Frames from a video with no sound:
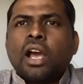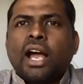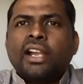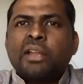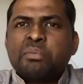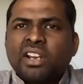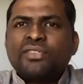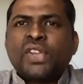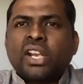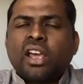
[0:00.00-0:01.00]
A number
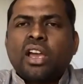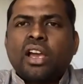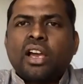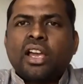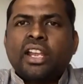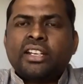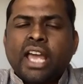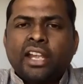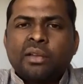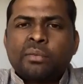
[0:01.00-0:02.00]
of genera in
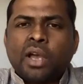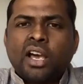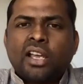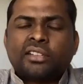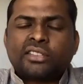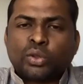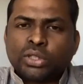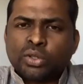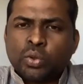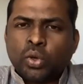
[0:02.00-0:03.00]
diatom are
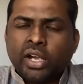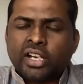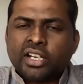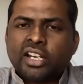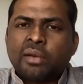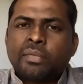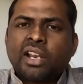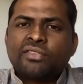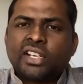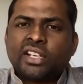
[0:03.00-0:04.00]
1,200 A number
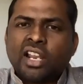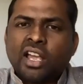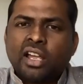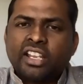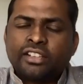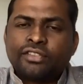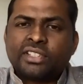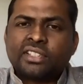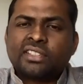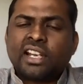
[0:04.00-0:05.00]
of genera in
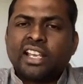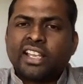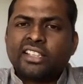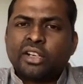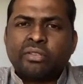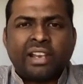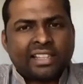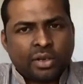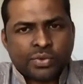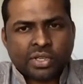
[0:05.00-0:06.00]
fishes are like, I think
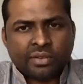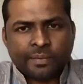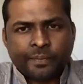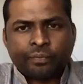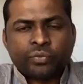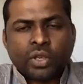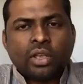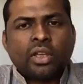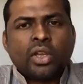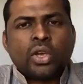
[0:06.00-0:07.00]
12,000.
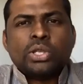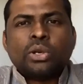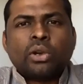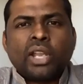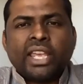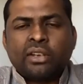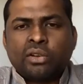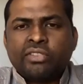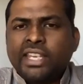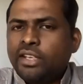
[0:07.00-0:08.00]
So like, you
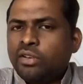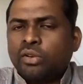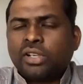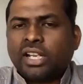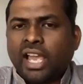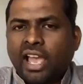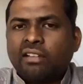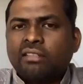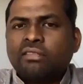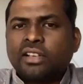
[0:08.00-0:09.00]
know, we don't
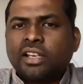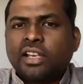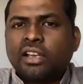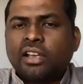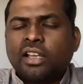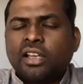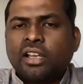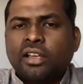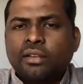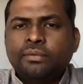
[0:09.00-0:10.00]
have uh,